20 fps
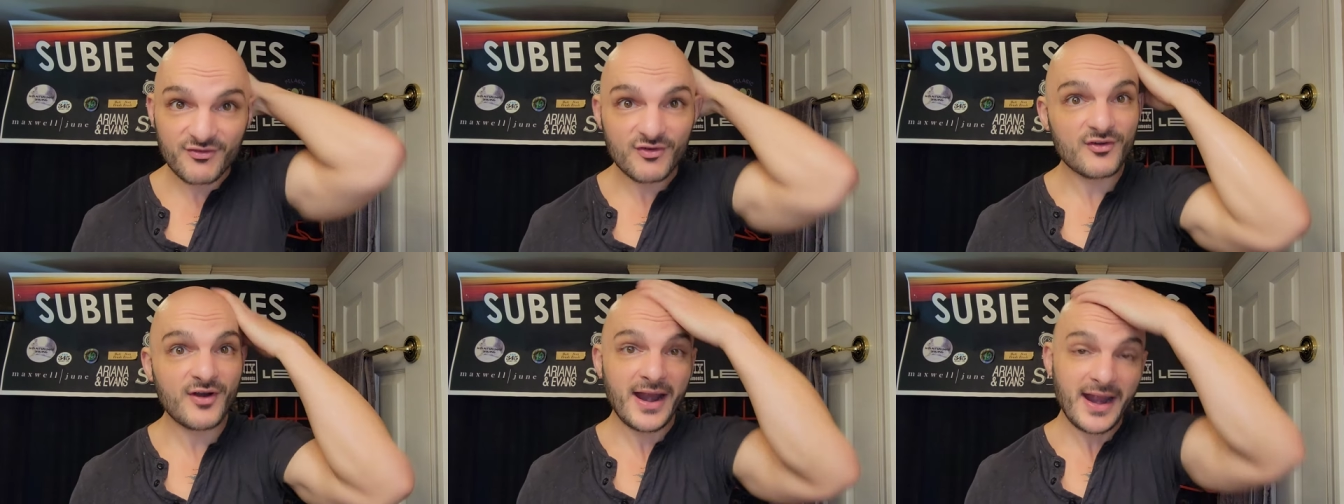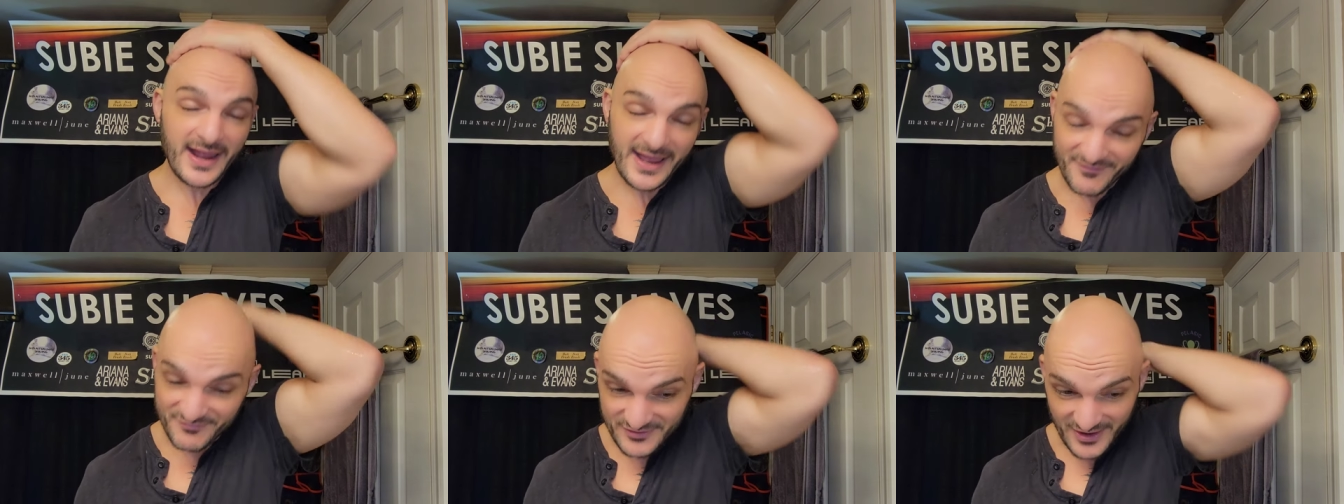right?
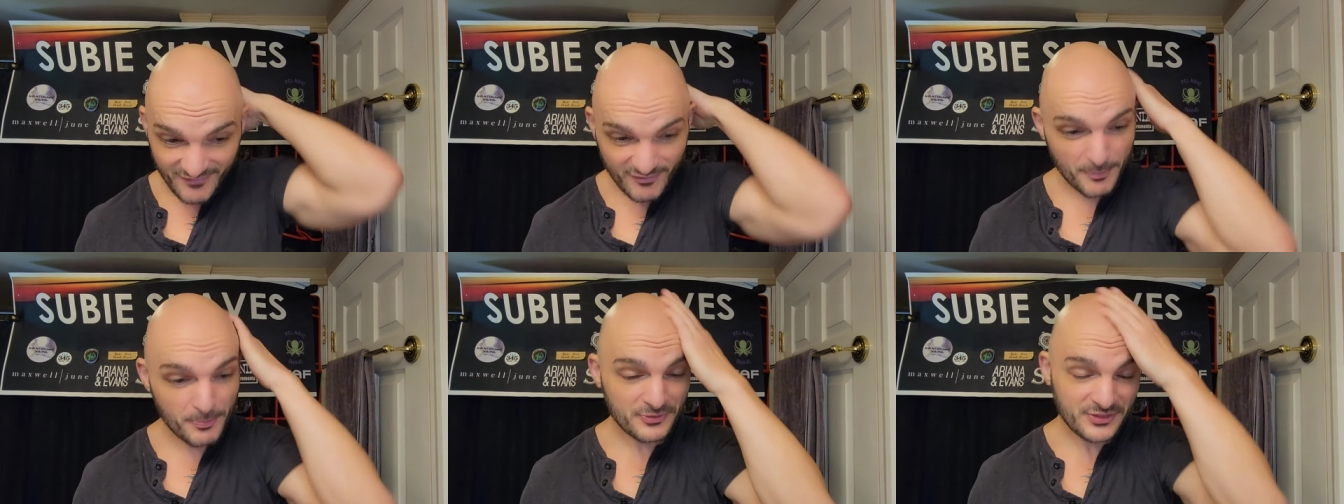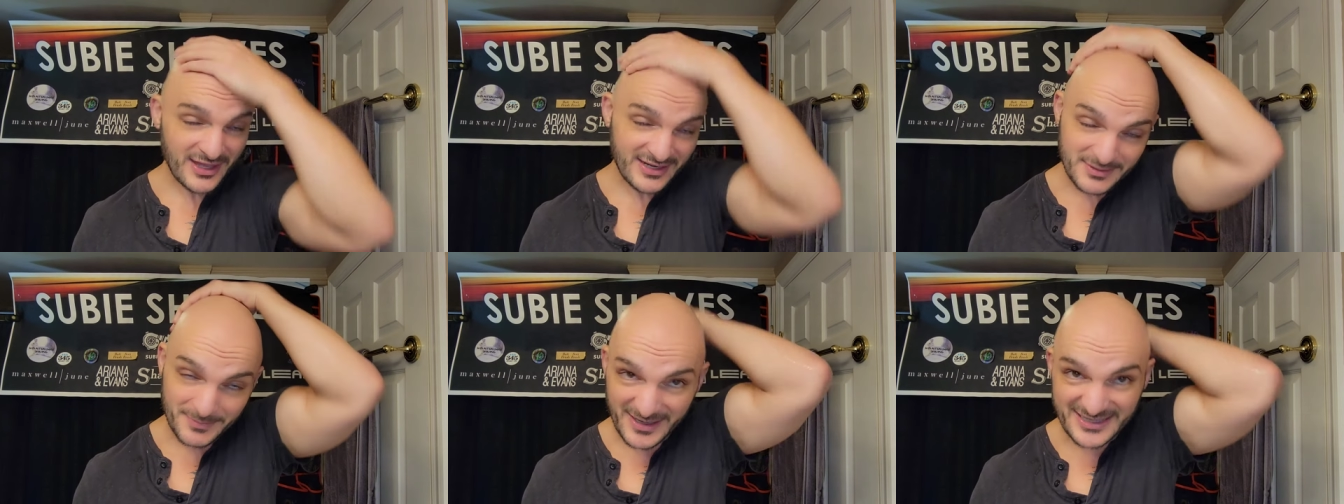I've never put
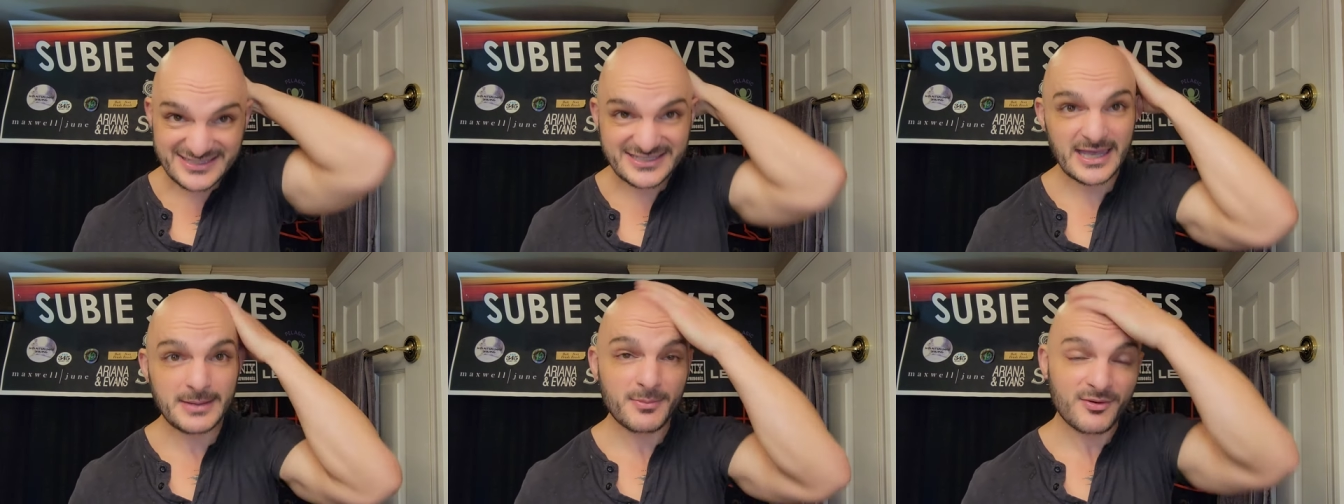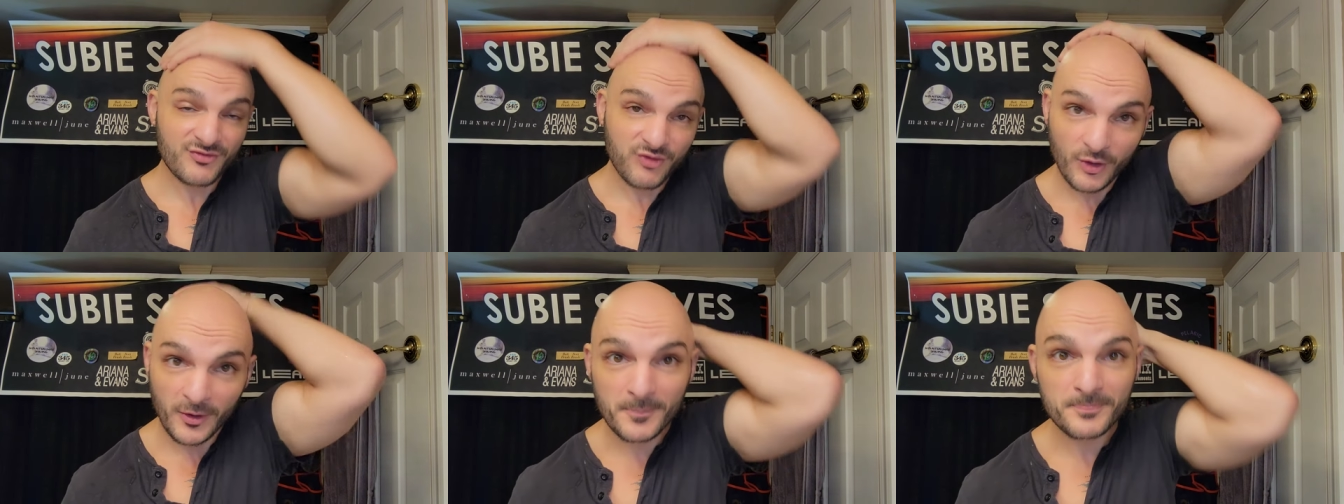that to my skin
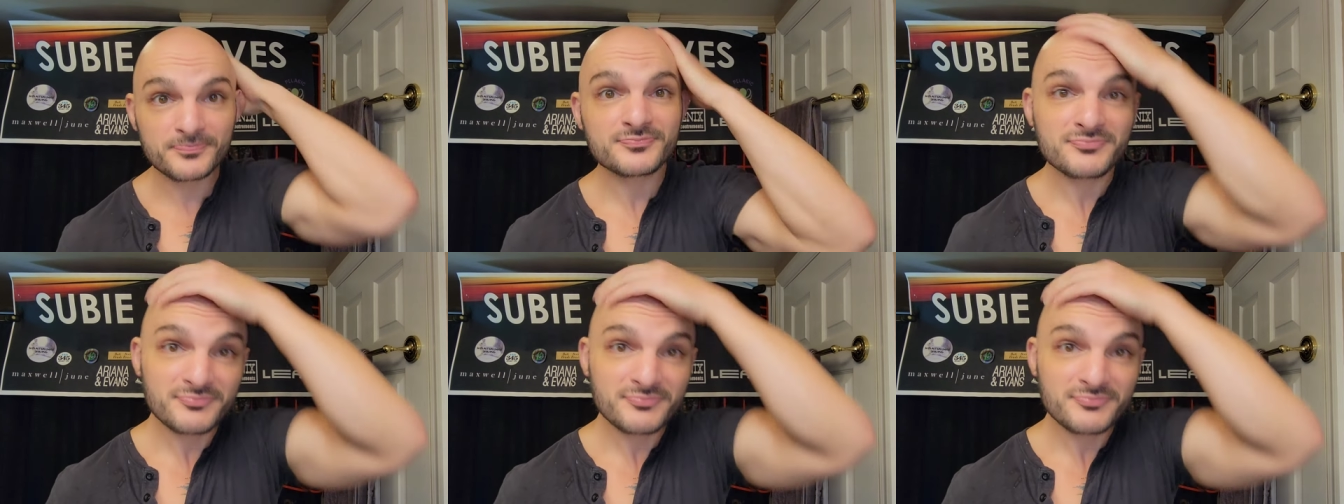before.